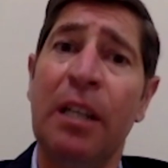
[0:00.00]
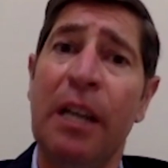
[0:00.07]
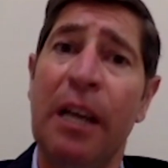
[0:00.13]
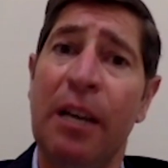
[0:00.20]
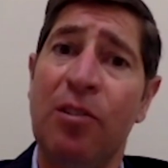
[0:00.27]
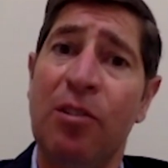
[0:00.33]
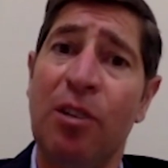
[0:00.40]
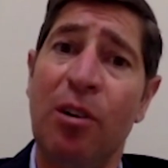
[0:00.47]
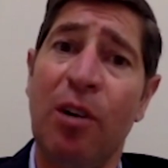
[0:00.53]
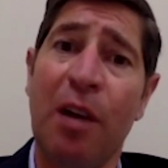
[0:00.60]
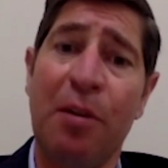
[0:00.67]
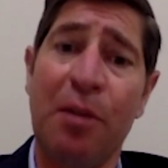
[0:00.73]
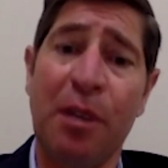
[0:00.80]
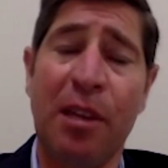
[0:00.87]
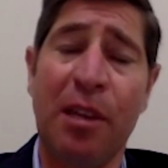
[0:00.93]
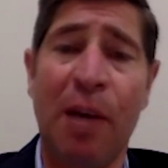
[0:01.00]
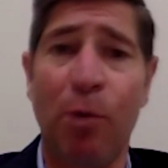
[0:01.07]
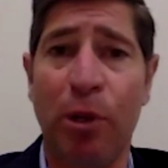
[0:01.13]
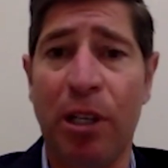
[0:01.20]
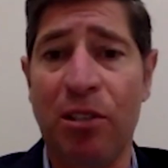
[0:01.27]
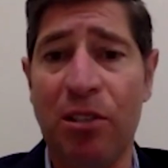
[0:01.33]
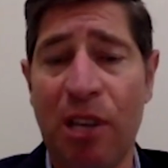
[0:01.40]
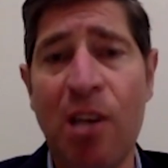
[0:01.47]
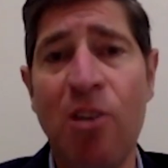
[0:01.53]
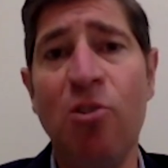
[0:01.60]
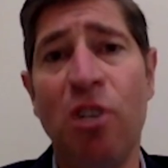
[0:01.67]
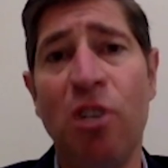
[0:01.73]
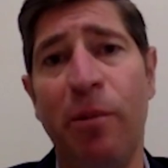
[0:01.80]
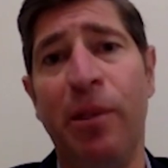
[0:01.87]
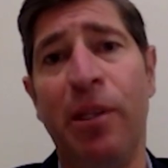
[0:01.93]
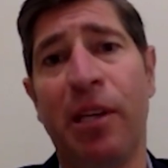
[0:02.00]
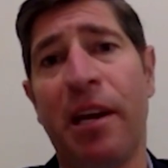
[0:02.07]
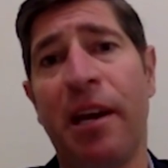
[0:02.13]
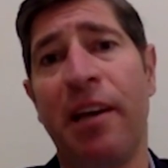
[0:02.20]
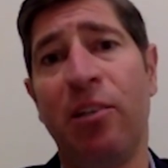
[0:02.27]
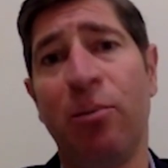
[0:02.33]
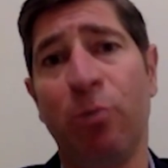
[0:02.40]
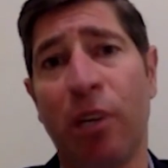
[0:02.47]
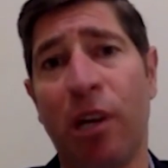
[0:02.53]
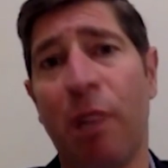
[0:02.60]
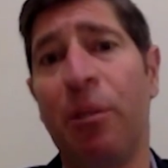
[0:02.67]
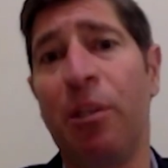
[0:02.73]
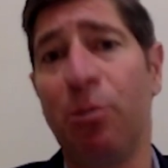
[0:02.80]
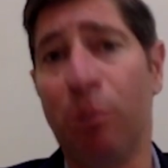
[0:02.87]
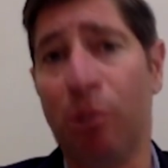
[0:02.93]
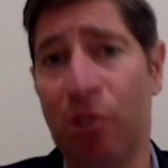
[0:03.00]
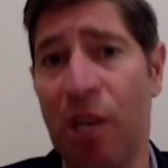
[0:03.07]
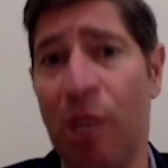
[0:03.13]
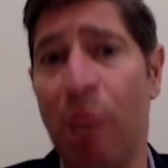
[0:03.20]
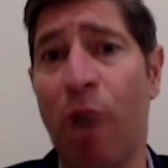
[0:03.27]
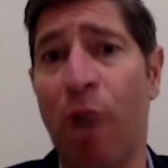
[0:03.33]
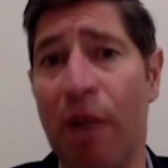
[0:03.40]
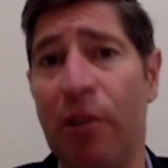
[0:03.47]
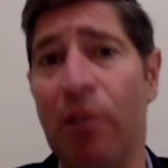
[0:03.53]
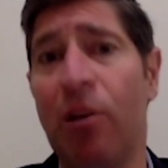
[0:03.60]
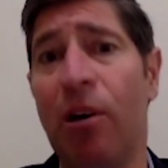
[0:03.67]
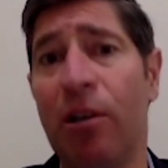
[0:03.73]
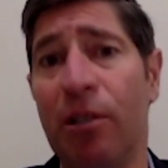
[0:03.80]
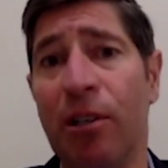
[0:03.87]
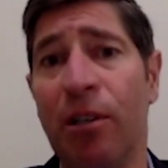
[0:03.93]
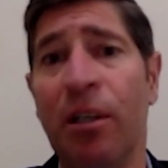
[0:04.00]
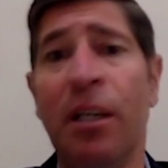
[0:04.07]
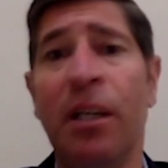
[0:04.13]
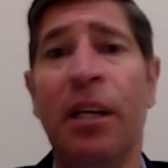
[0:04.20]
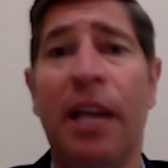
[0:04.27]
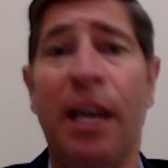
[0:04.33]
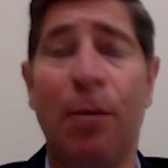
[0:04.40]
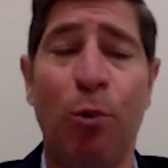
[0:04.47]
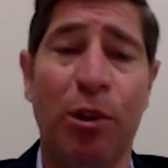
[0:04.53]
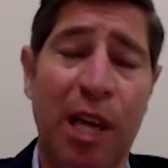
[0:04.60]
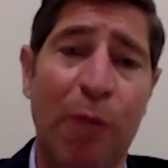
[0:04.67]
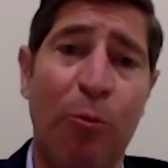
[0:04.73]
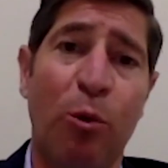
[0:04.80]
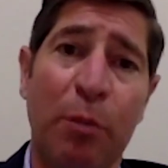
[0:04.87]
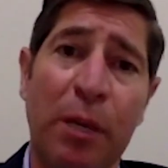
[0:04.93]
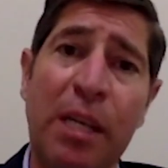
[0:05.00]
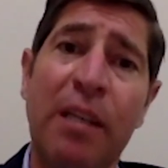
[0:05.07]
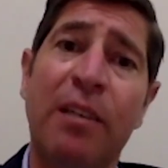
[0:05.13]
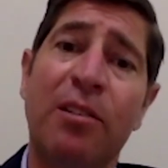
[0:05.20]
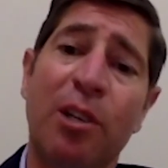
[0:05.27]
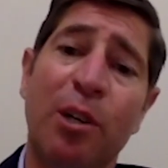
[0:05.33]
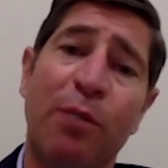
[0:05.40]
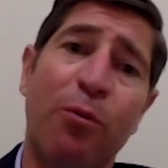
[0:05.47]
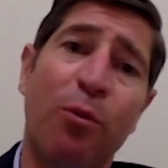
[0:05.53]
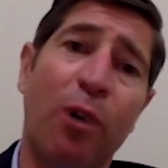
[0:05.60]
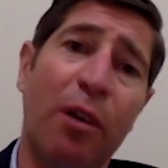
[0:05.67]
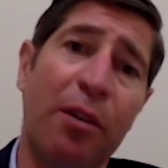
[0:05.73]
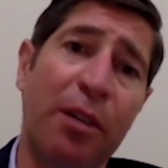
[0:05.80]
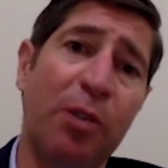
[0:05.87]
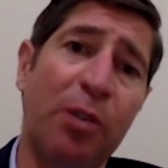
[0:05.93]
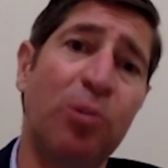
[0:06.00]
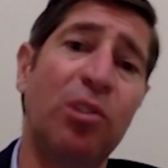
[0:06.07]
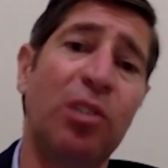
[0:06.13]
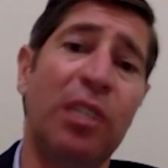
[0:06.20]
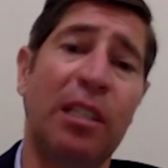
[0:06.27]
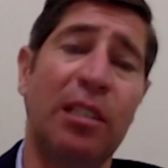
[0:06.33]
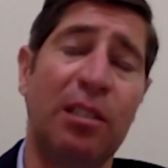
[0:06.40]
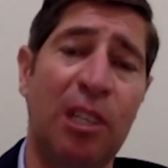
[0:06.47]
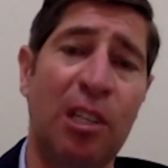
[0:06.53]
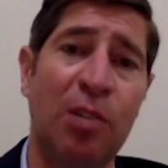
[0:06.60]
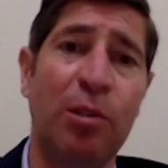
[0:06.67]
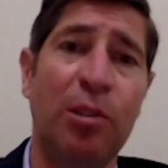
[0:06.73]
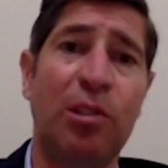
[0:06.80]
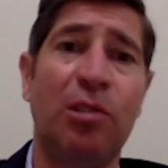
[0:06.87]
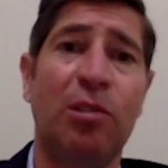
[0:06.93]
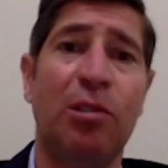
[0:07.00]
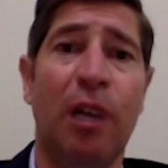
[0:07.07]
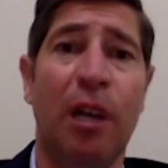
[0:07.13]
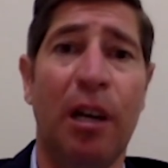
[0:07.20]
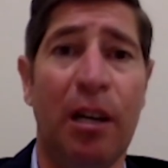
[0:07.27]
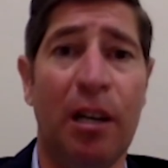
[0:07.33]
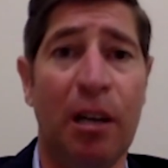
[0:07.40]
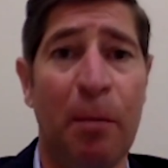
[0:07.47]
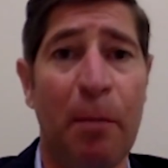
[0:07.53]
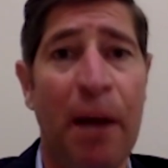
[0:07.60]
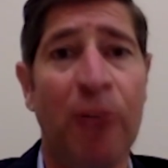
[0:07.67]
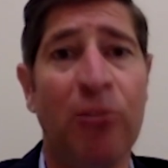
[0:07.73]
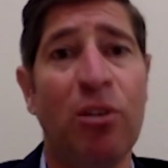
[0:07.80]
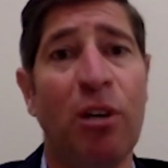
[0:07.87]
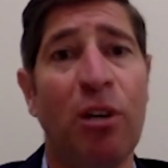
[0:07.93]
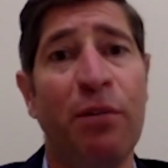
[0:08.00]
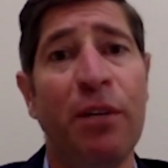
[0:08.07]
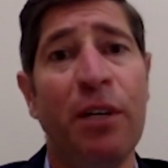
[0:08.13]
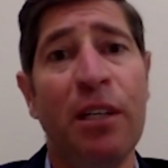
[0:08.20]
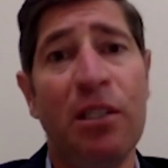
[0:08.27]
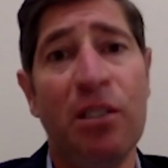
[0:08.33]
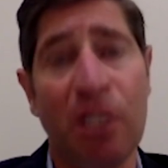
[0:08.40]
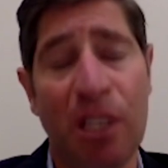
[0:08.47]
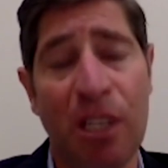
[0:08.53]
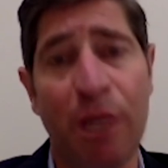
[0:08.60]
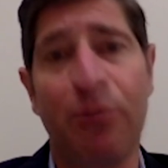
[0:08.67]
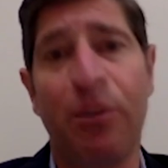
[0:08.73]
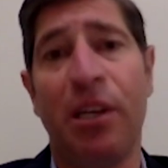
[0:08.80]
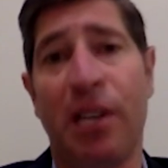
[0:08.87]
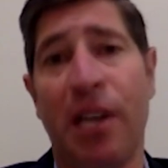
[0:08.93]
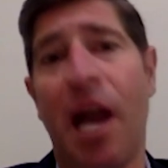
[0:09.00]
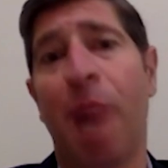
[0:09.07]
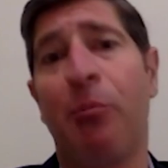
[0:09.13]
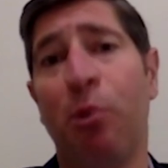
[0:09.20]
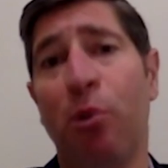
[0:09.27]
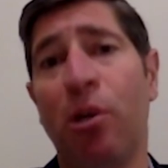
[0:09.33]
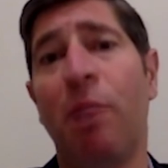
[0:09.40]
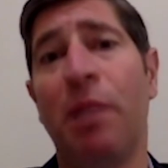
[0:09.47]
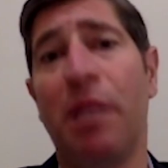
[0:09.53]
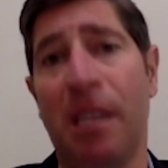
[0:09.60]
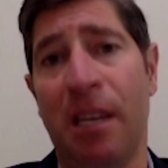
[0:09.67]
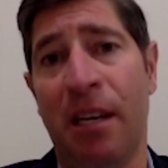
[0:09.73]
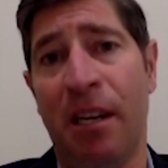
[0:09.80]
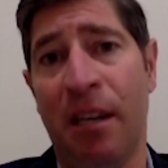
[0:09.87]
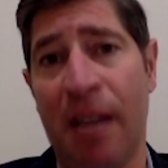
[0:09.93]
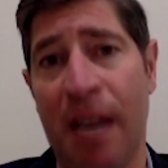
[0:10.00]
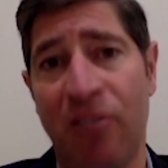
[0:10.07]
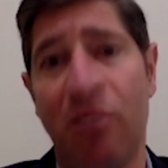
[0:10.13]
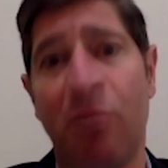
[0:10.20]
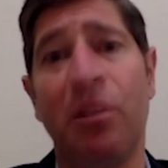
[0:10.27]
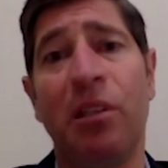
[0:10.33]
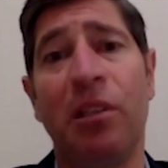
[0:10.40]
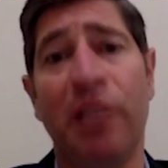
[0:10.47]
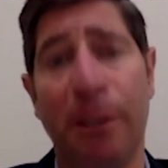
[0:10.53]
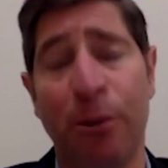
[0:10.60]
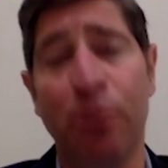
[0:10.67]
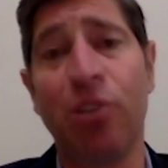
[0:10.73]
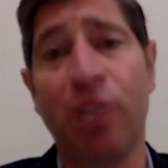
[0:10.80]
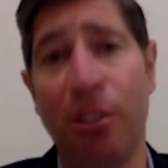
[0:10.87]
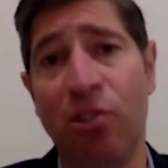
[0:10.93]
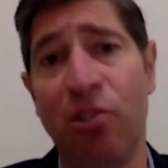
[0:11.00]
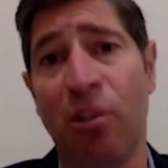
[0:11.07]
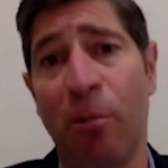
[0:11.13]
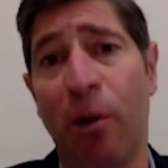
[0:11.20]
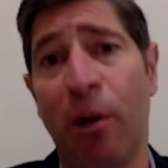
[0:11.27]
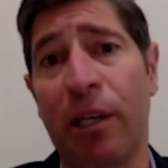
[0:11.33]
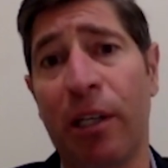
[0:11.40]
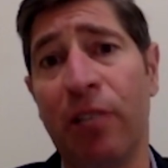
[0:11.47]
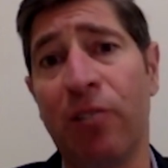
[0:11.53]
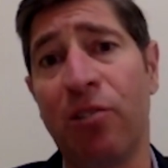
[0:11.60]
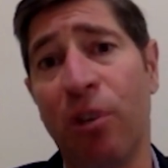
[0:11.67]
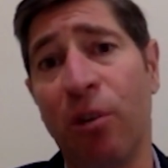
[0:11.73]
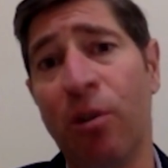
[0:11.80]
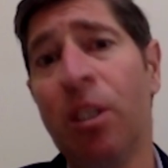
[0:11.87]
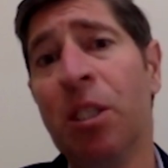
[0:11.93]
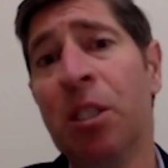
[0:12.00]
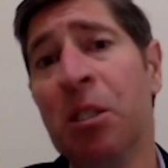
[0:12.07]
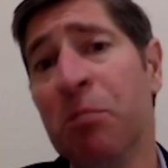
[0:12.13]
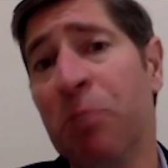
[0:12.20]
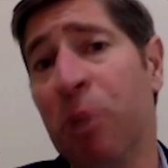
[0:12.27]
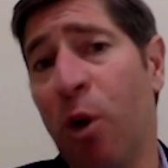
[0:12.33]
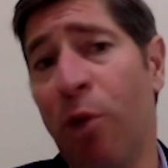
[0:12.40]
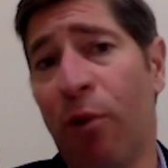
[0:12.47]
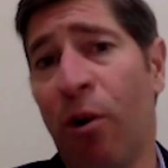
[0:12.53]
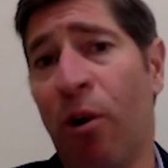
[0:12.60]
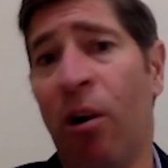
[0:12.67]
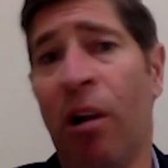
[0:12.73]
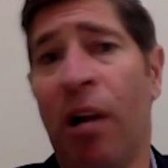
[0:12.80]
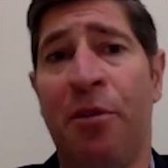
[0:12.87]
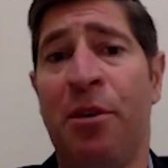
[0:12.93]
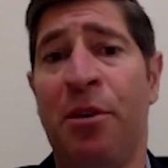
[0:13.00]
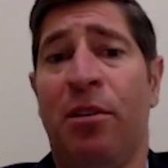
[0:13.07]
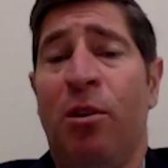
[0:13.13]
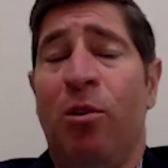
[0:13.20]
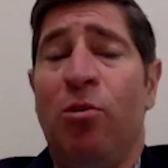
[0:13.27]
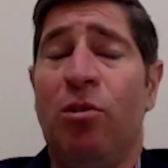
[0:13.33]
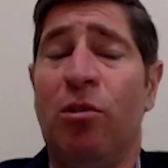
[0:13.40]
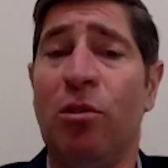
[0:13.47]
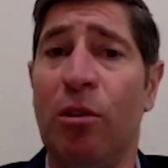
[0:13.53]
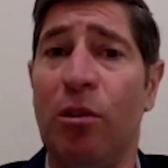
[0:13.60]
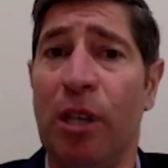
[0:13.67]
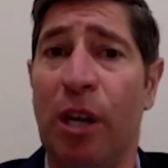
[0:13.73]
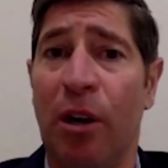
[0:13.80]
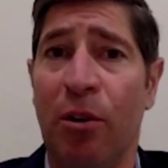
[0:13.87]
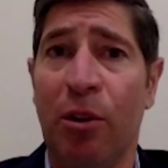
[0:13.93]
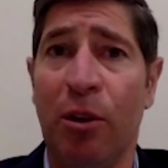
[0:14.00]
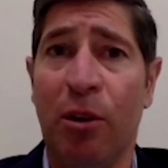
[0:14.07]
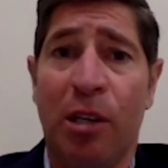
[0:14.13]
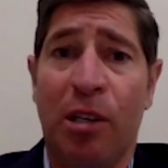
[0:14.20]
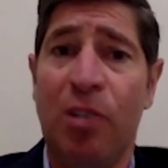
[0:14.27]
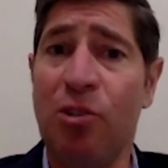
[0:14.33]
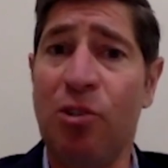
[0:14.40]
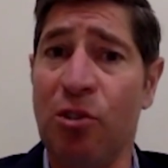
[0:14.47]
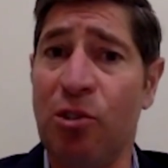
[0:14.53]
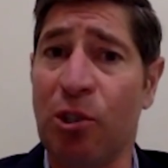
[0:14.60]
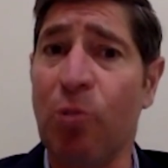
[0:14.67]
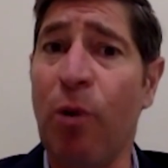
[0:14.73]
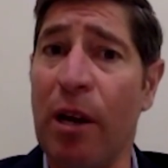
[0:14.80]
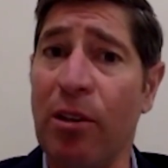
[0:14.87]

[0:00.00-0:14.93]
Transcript: And so I think that will continue to be the case where companies will stay private longer. And what that will mean is, therefore, I think you'll see continuous amounts of significant capital coming in at some of the later stages of the market. So, but overall, I think the conditions are quite